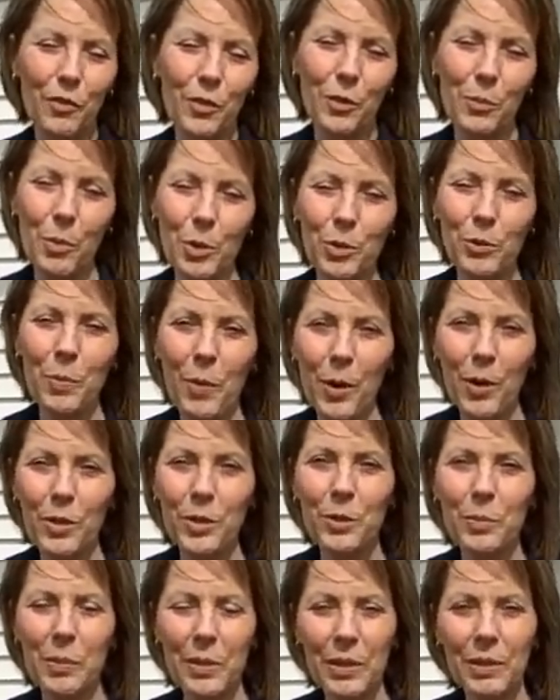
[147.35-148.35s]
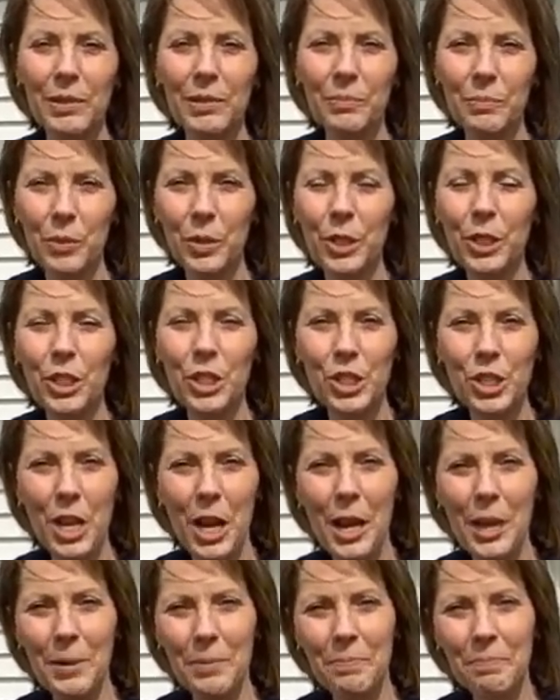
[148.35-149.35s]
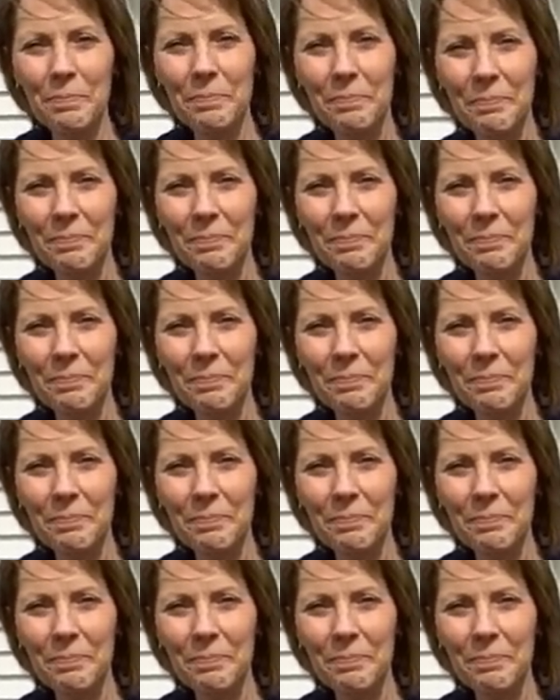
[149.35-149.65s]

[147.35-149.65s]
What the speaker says: for the most part, you'll be in pretty good shape.